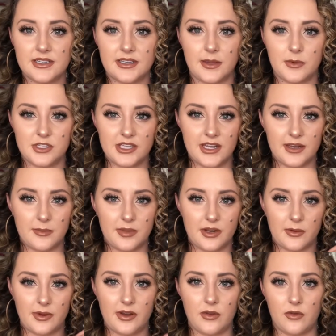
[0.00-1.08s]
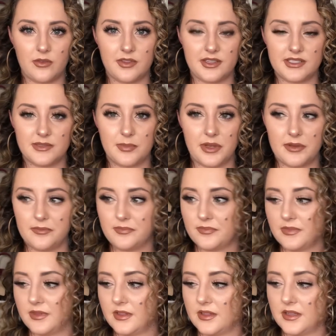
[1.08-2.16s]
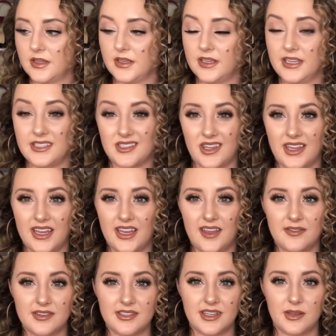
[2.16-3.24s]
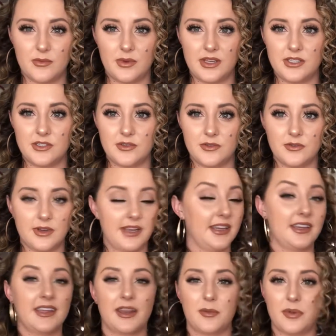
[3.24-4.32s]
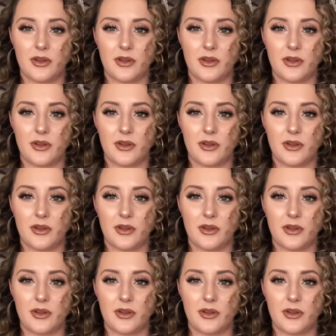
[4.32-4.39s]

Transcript: I wish I had a better way to hold this, but the easel I have is like way too, I need to get a bigger